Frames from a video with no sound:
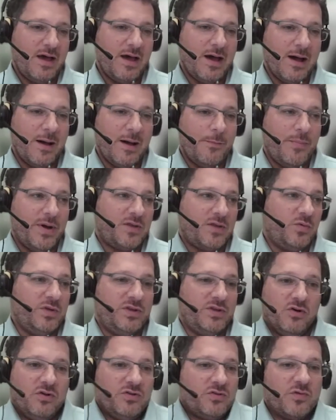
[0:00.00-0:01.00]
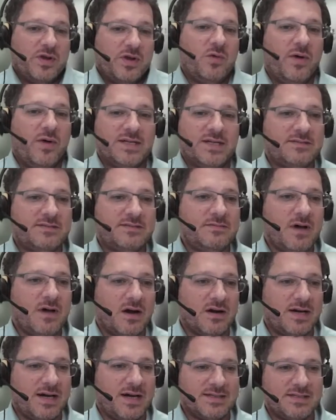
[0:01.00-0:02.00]
but we don't request
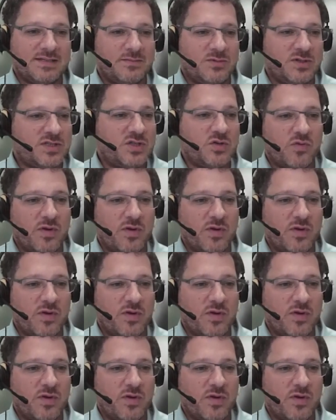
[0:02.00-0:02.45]
our customers